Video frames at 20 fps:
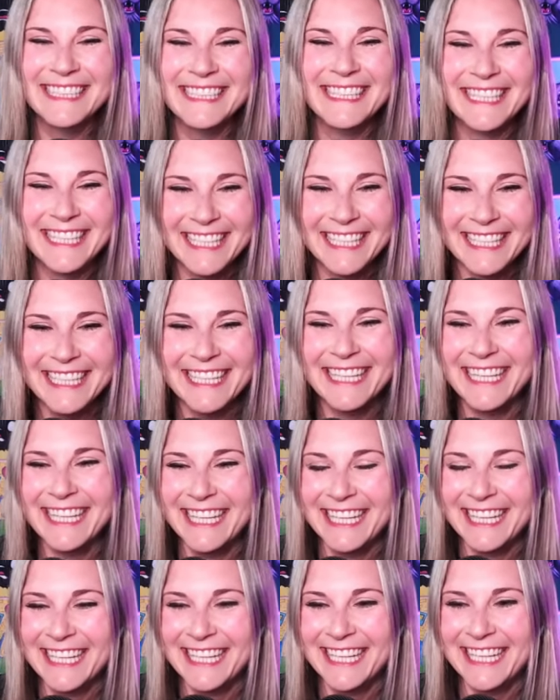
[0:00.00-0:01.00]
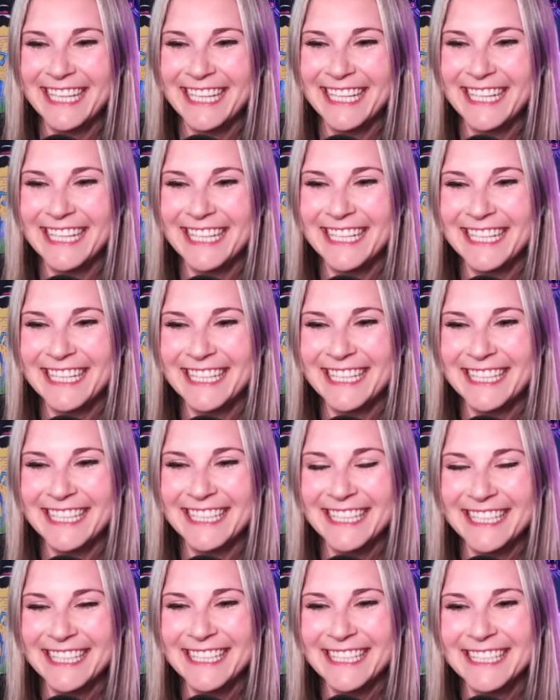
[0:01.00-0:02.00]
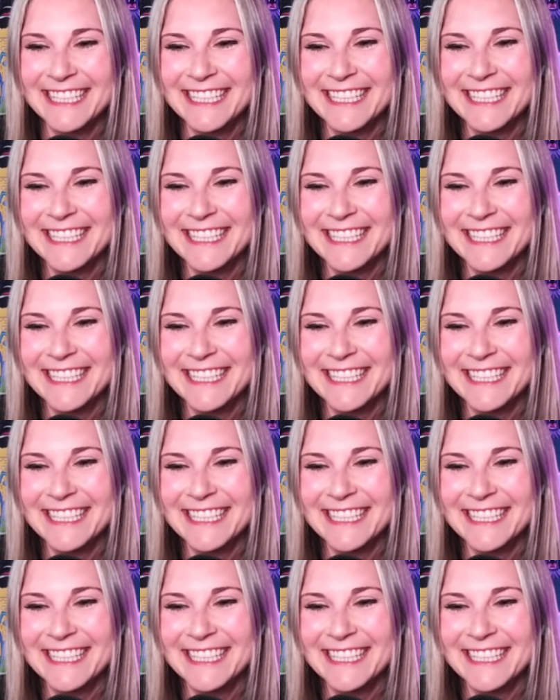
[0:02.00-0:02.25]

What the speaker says: No words are spoken by the person on screen.